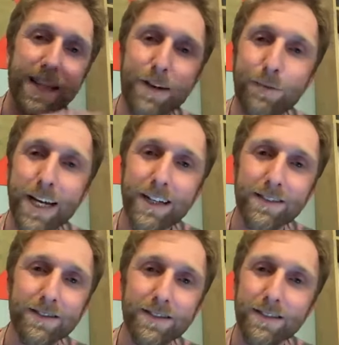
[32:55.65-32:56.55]
that went
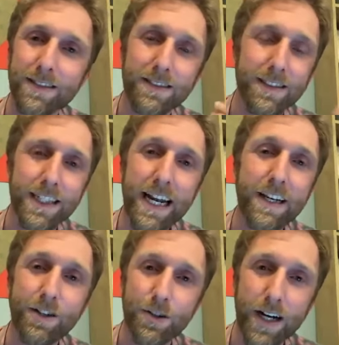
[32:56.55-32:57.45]
in
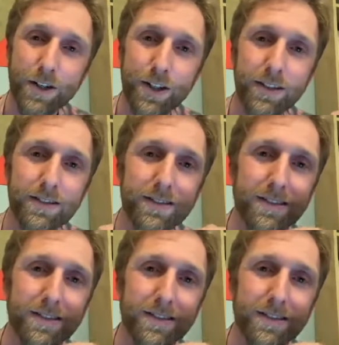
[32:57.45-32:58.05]
any direction.